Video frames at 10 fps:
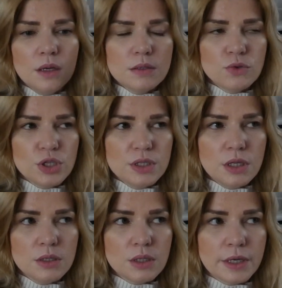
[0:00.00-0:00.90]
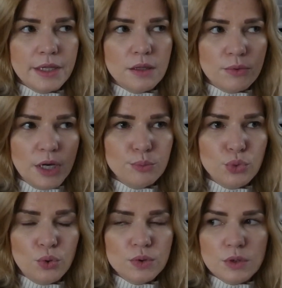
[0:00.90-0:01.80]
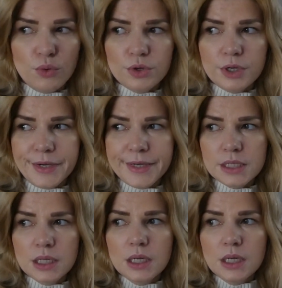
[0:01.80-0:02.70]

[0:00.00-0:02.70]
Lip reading: So just need to get the right molds, order it.